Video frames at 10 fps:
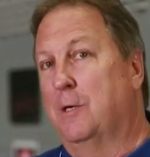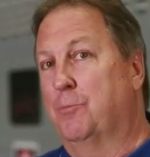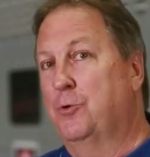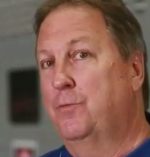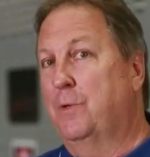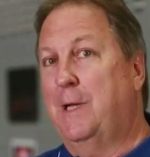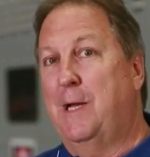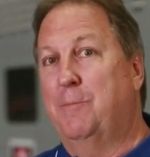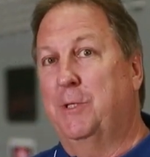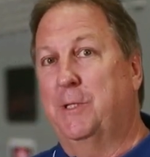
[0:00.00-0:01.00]
improve
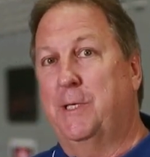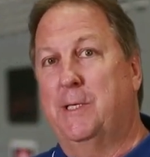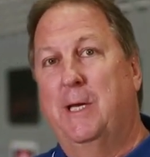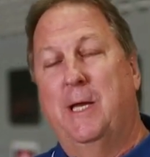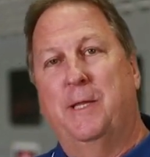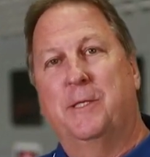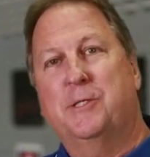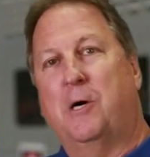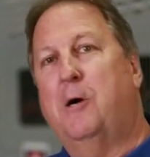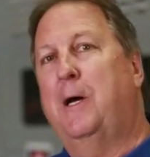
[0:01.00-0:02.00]
reliability, and
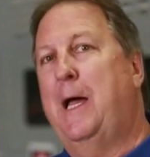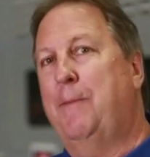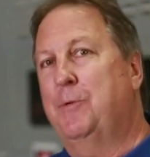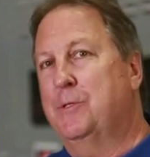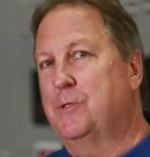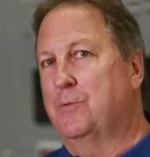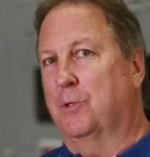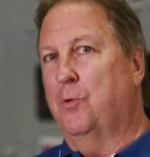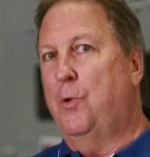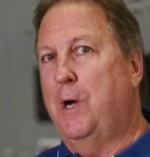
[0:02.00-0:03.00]
this all happens through
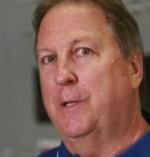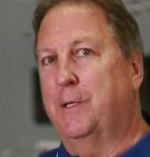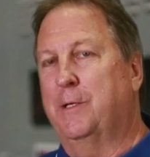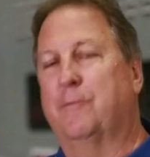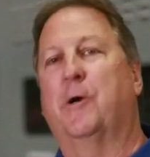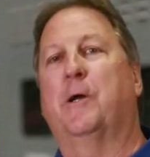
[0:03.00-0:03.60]
the quality of our